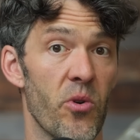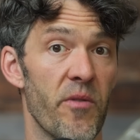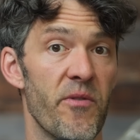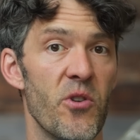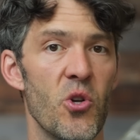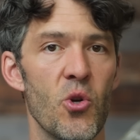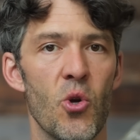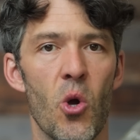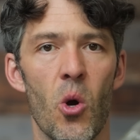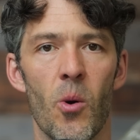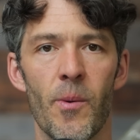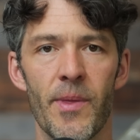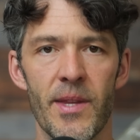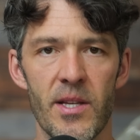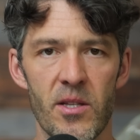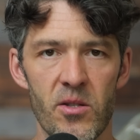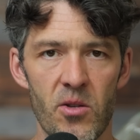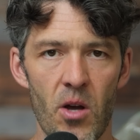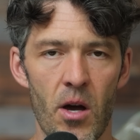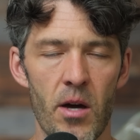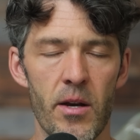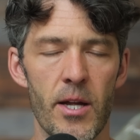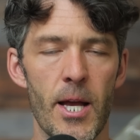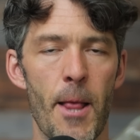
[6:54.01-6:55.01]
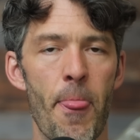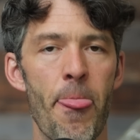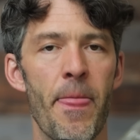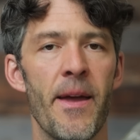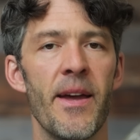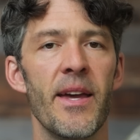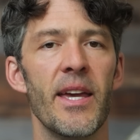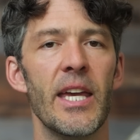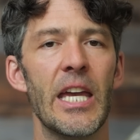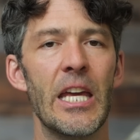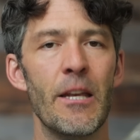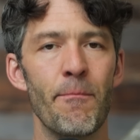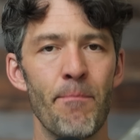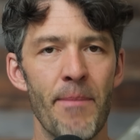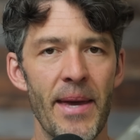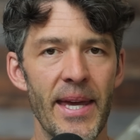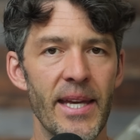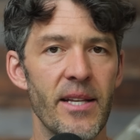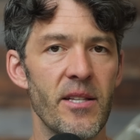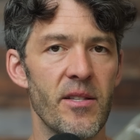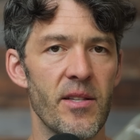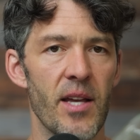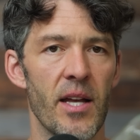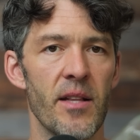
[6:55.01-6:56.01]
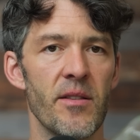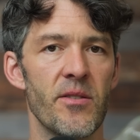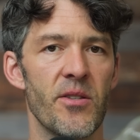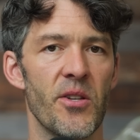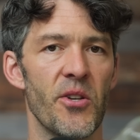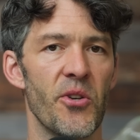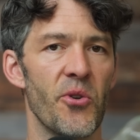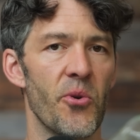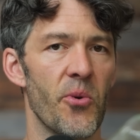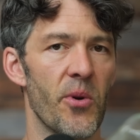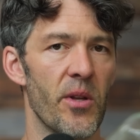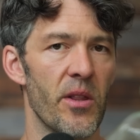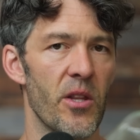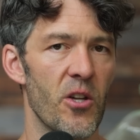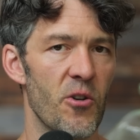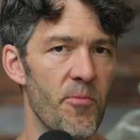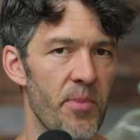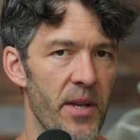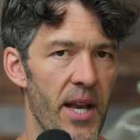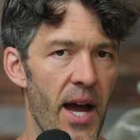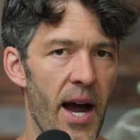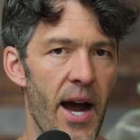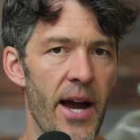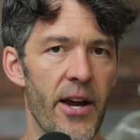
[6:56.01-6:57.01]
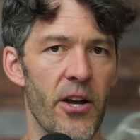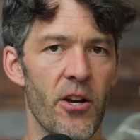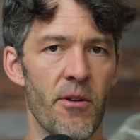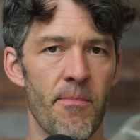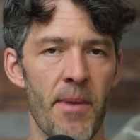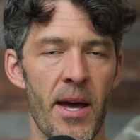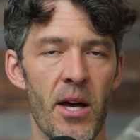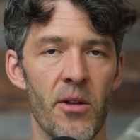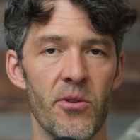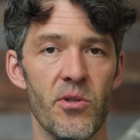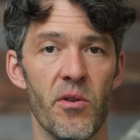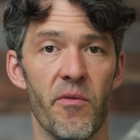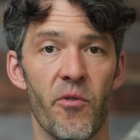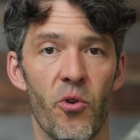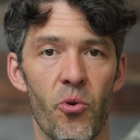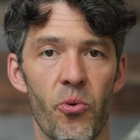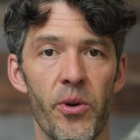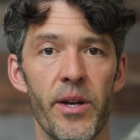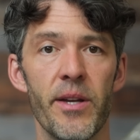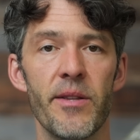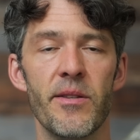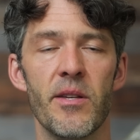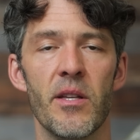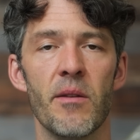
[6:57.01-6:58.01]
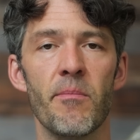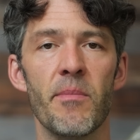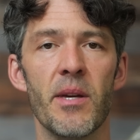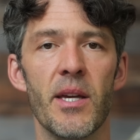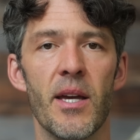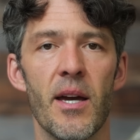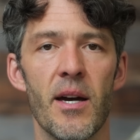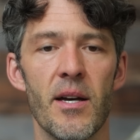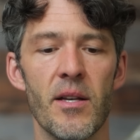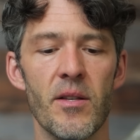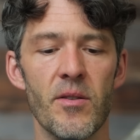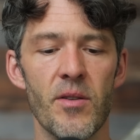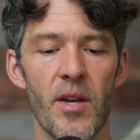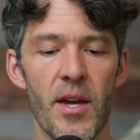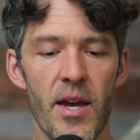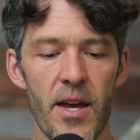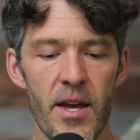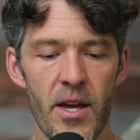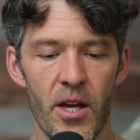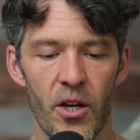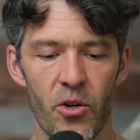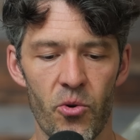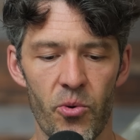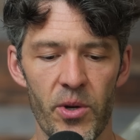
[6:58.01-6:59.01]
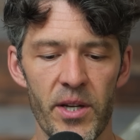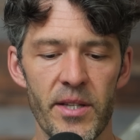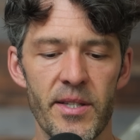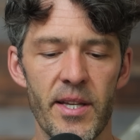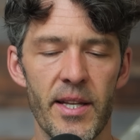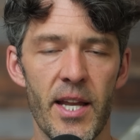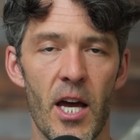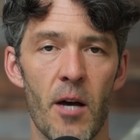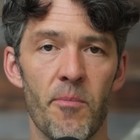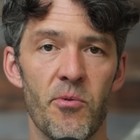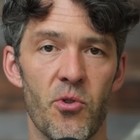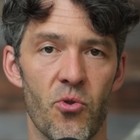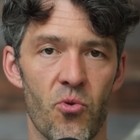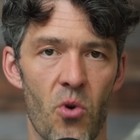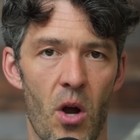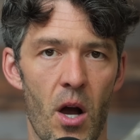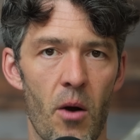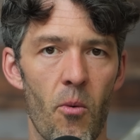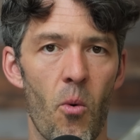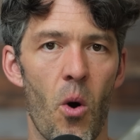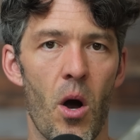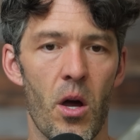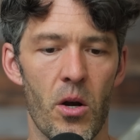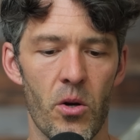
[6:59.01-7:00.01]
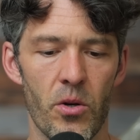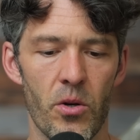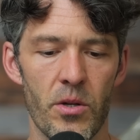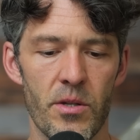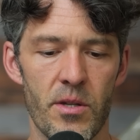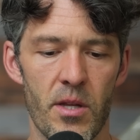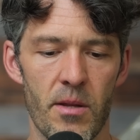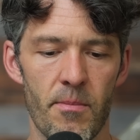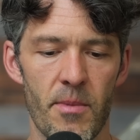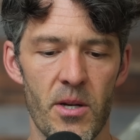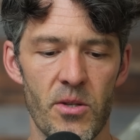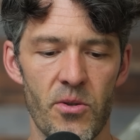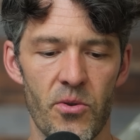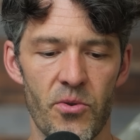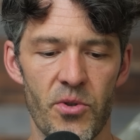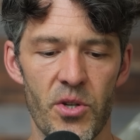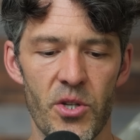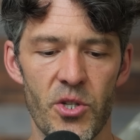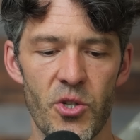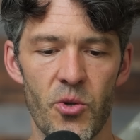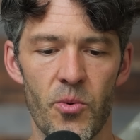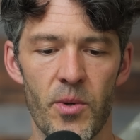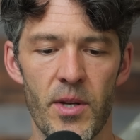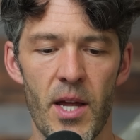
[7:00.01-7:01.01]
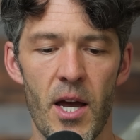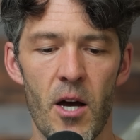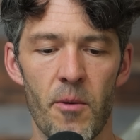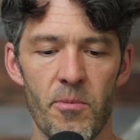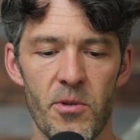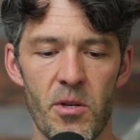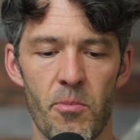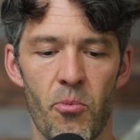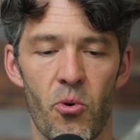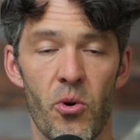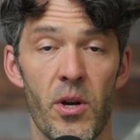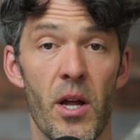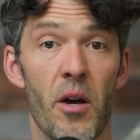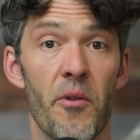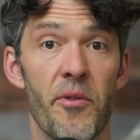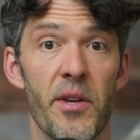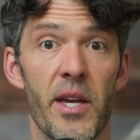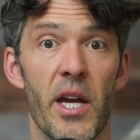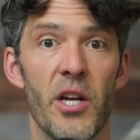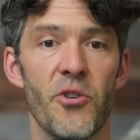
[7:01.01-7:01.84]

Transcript: Or if you go in the sauna, it makes sense to do a little bit higher amounts of creatine, because creatine helps draw water into the muscle tissue and helps support healthy